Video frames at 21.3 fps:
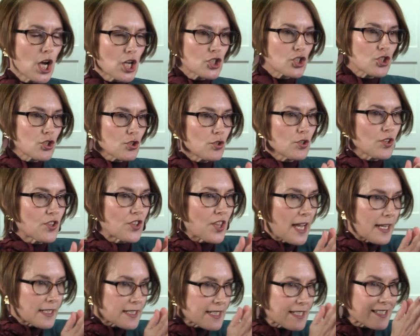to
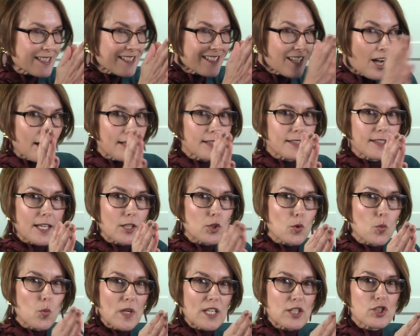that sight that
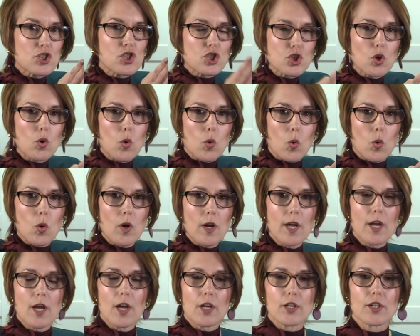we saw.
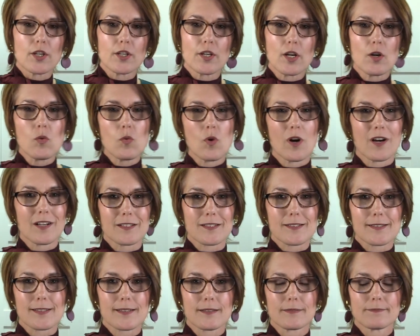You know
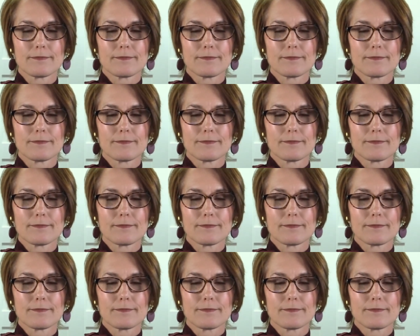what?